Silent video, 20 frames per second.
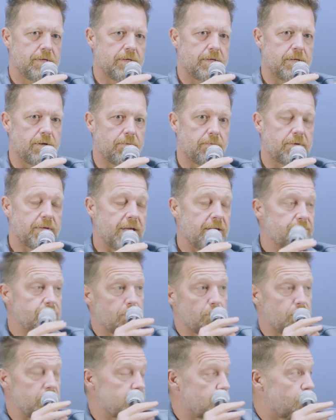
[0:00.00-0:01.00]
you know, gave
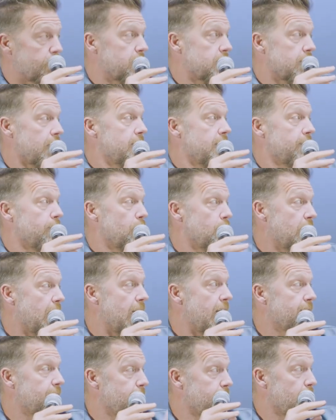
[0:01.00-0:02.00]
me resources I never would
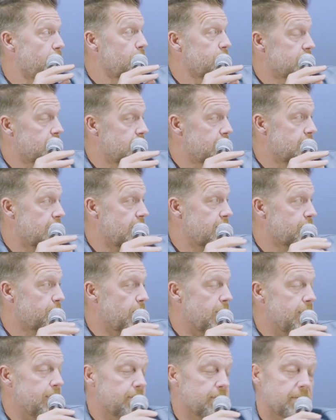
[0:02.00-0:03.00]
have if I wasn't in that
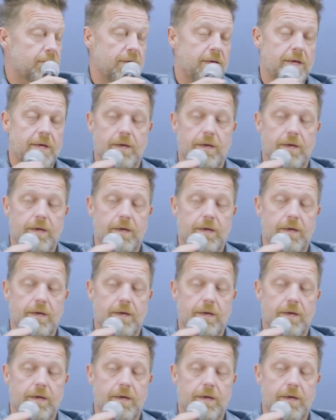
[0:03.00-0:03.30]
space.